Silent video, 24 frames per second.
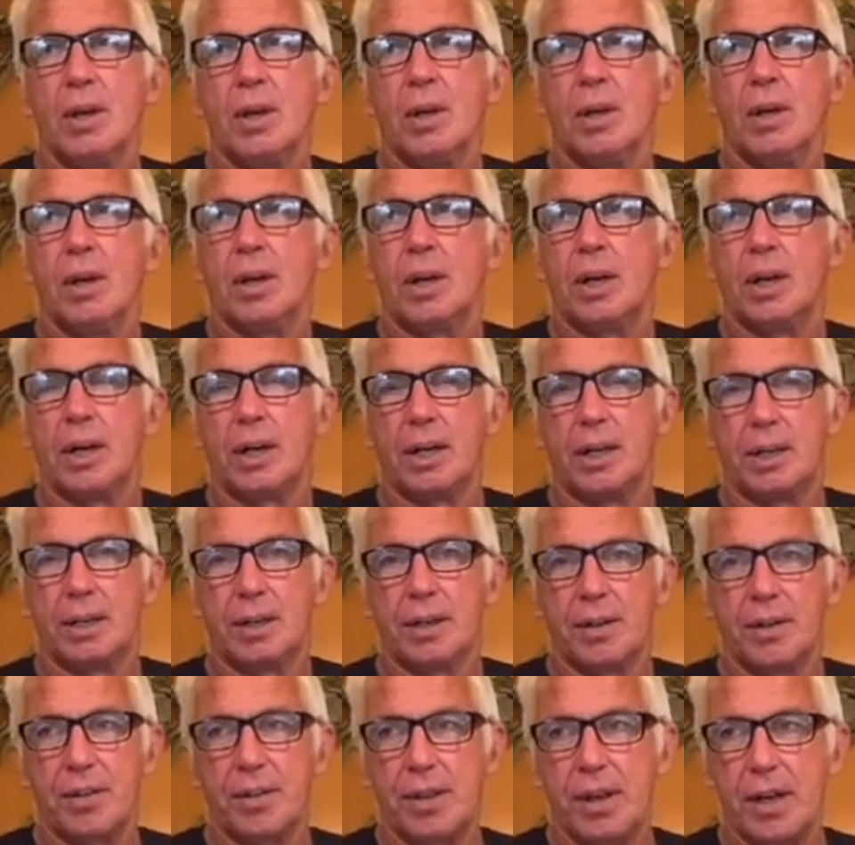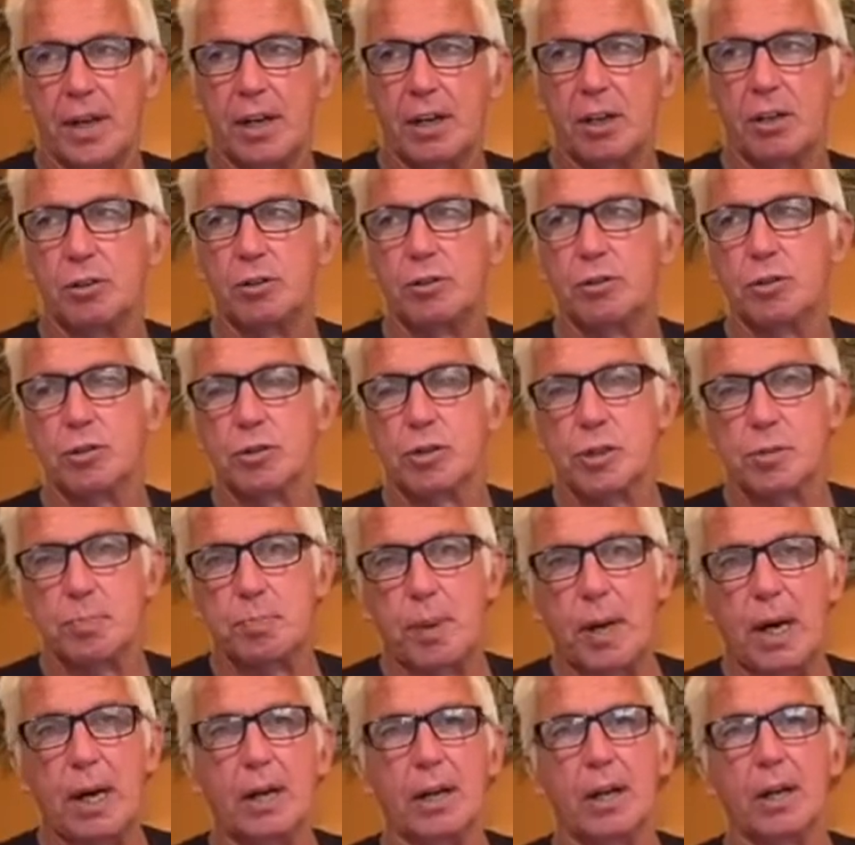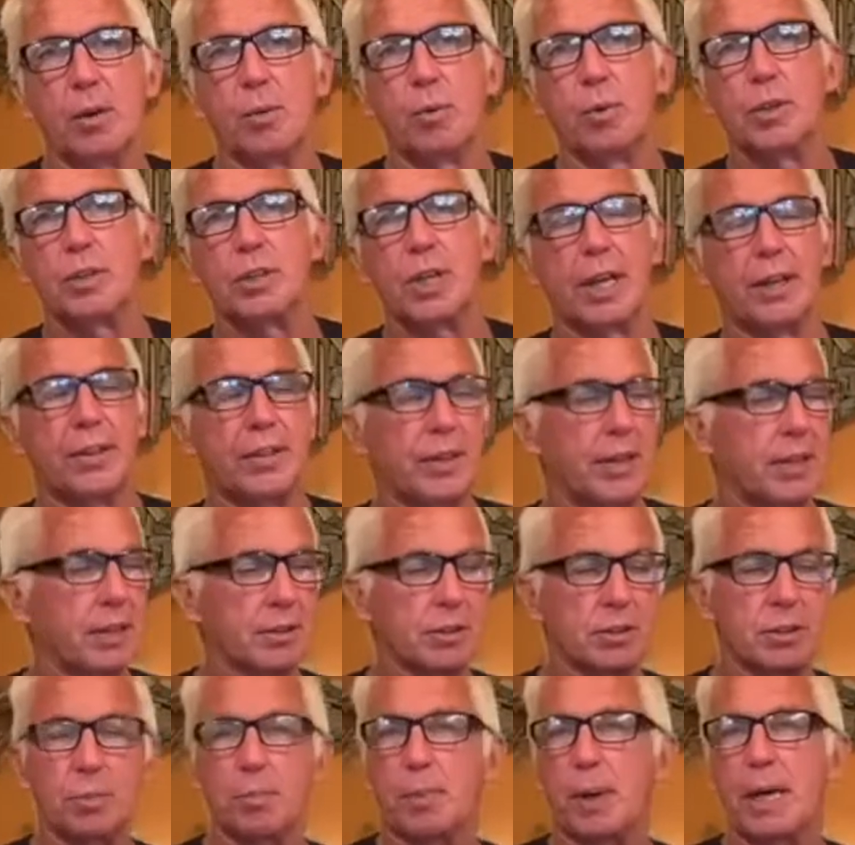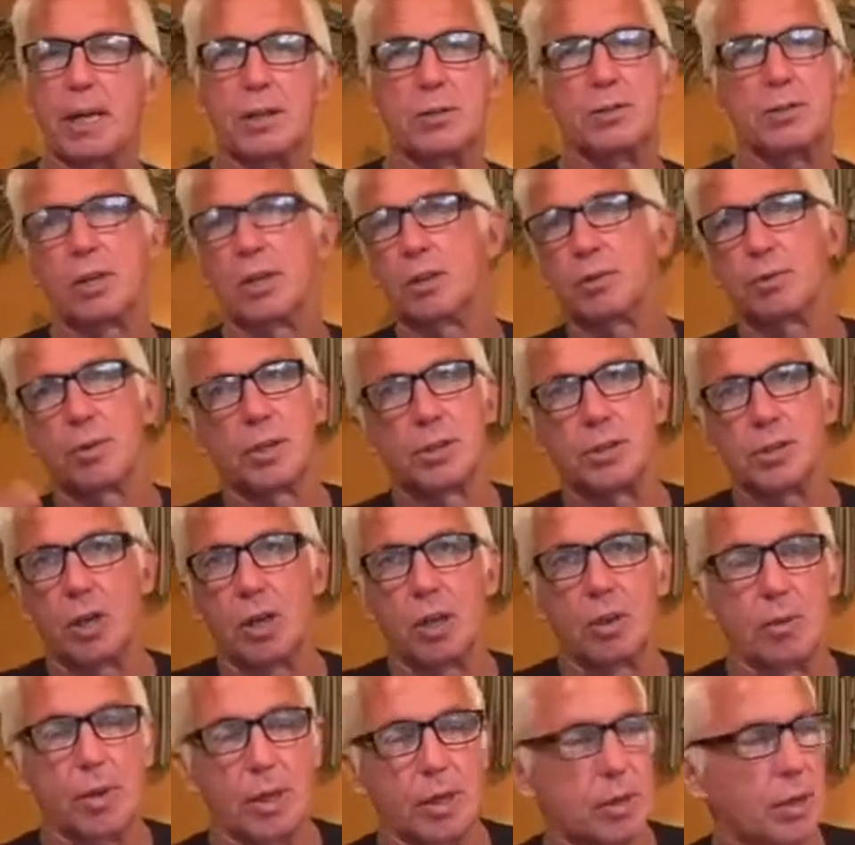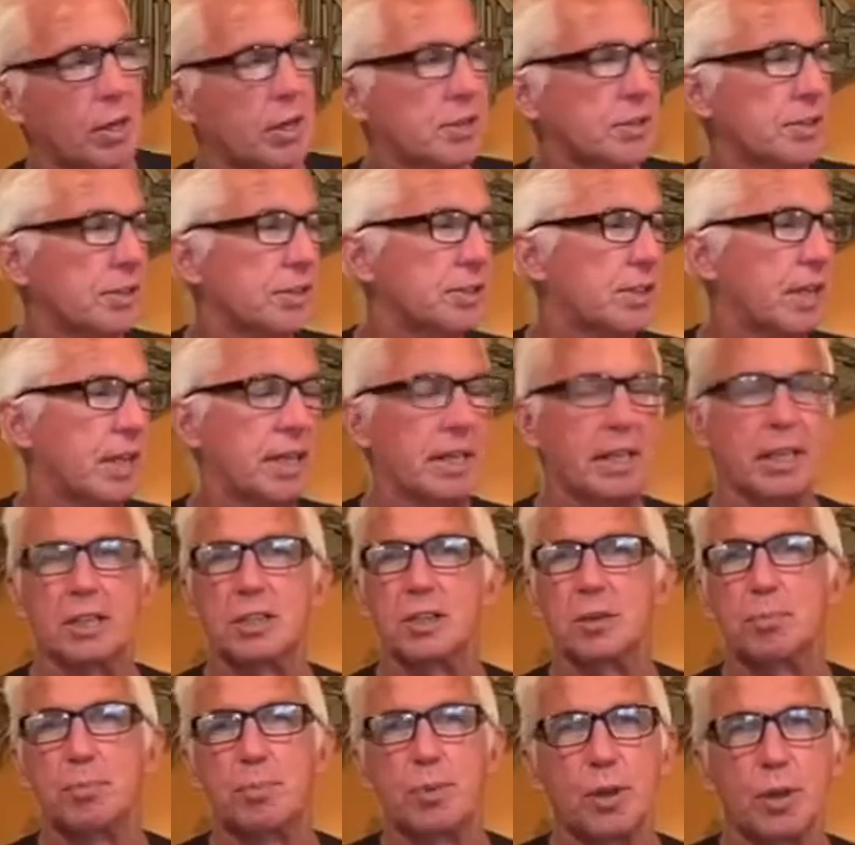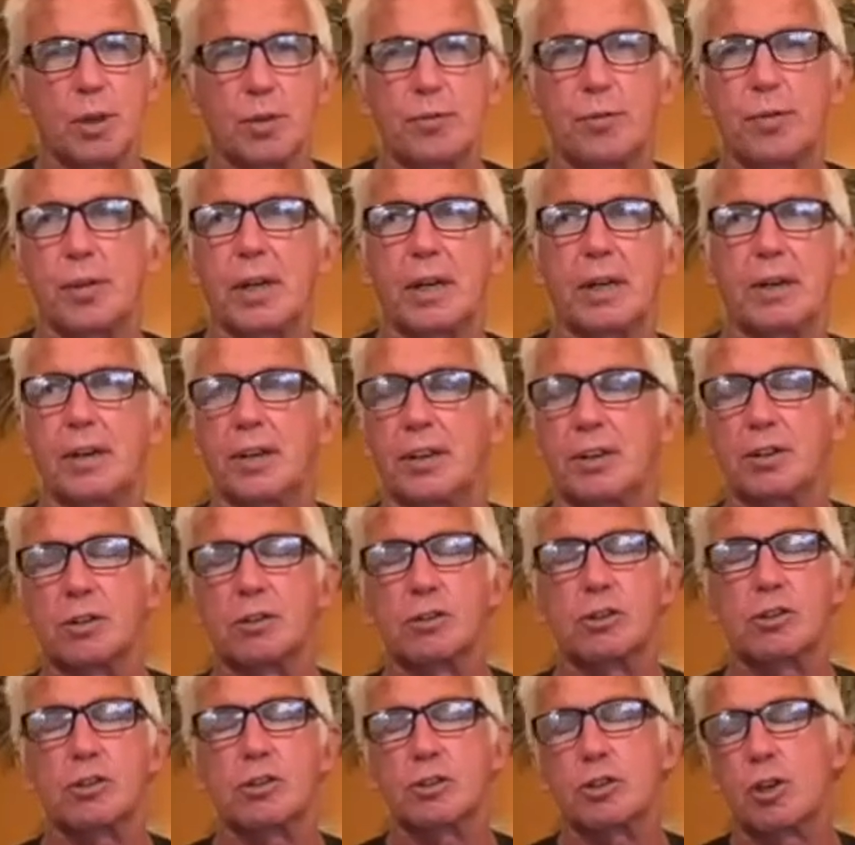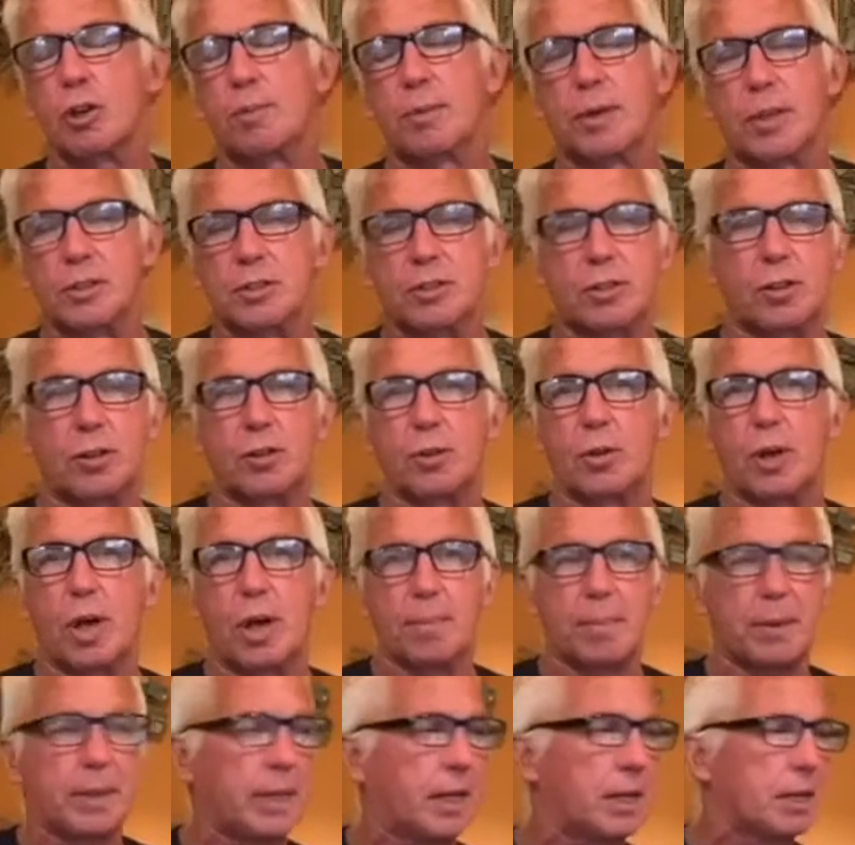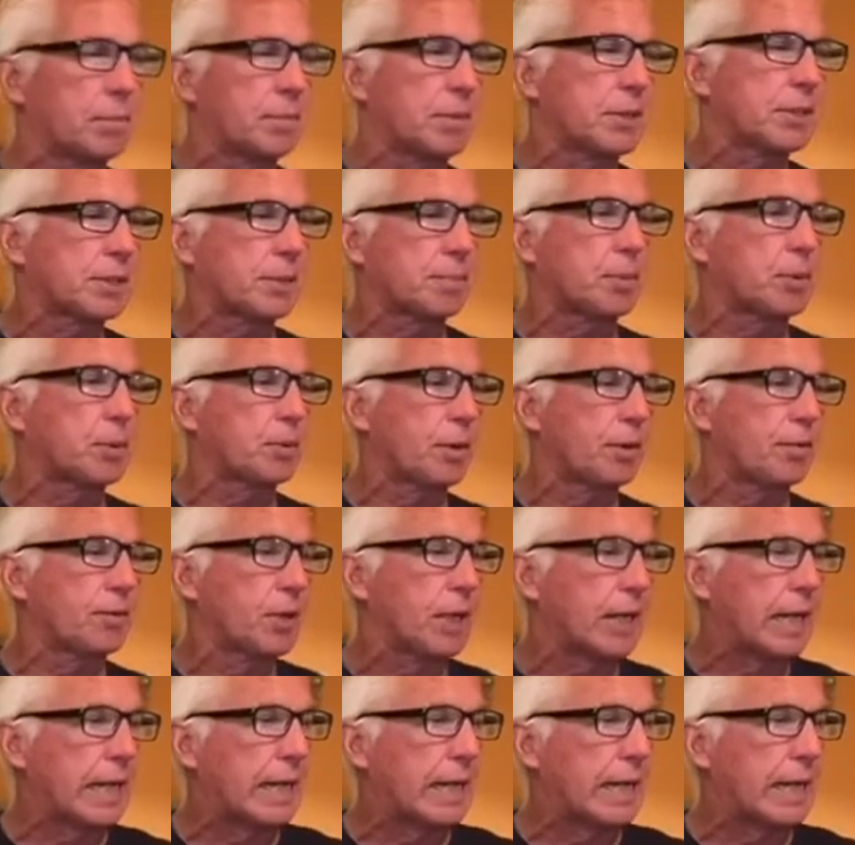there to Sparta, which I think there's a bike trail that runs you all the way across the state. It's a beautiful area. There's so much to do up and down the Mississippi River.